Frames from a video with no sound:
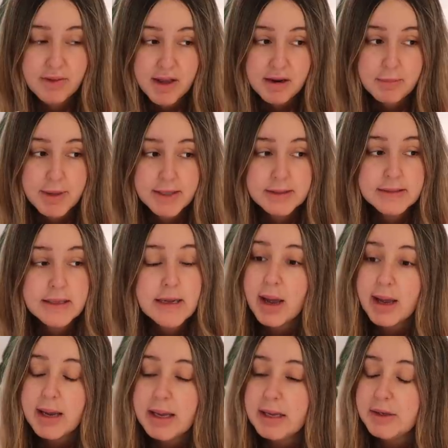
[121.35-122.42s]
vitamins.
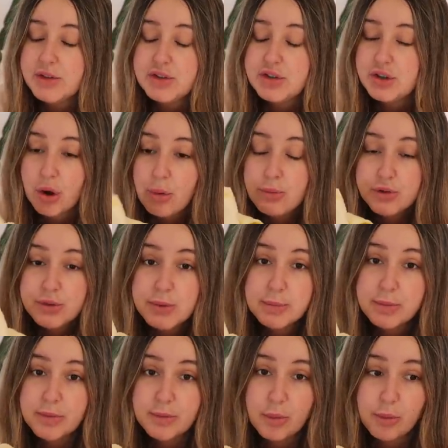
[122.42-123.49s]
I don't do
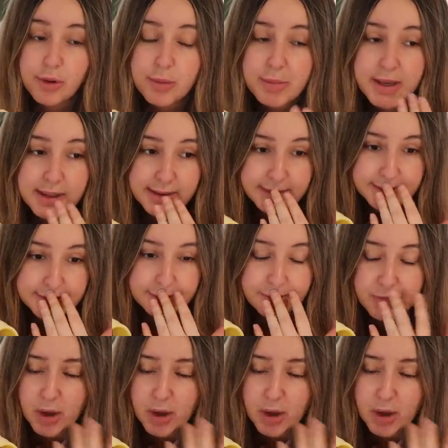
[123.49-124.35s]
it before because